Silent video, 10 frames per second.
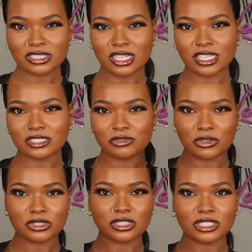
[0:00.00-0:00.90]
size
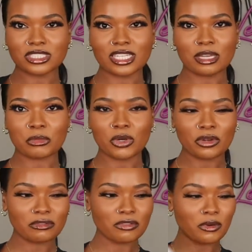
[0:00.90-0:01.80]
for the look that I'm
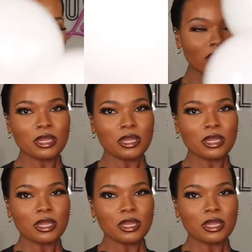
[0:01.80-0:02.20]
going for.